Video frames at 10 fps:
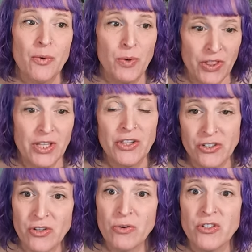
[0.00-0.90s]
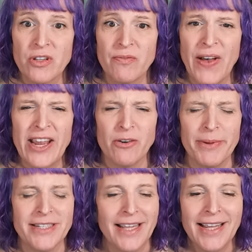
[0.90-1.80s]
within the social
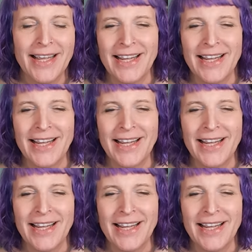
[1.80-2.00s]
environment.